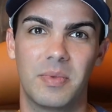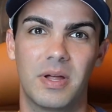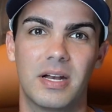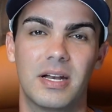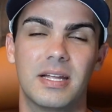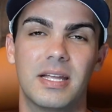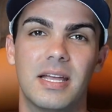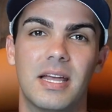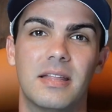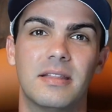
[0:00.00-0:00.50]
And
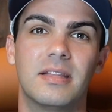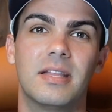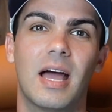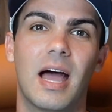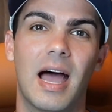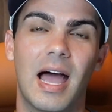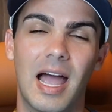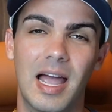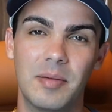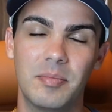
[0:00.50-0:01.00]
again,
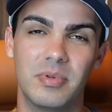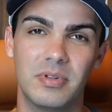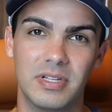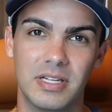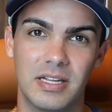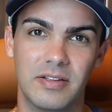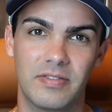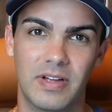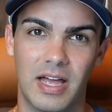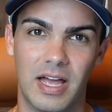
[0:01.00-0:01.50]
I
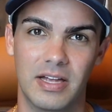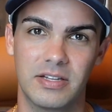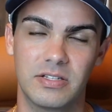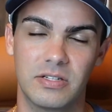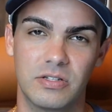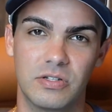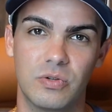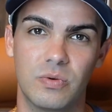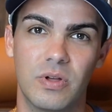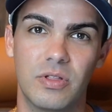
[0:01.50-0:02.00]
believe it has
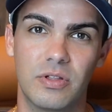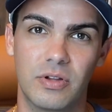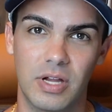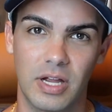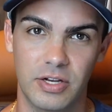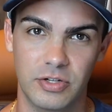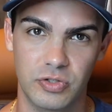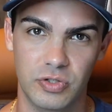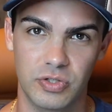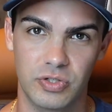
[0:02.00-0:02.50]
to do with the
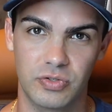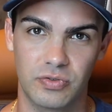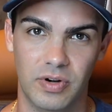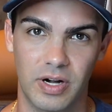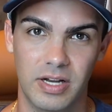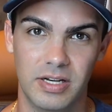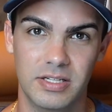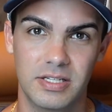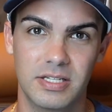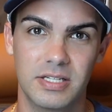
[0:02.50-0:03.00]
interest
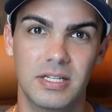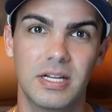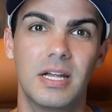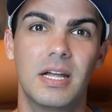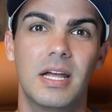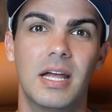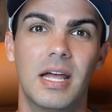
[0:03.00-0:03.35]
rates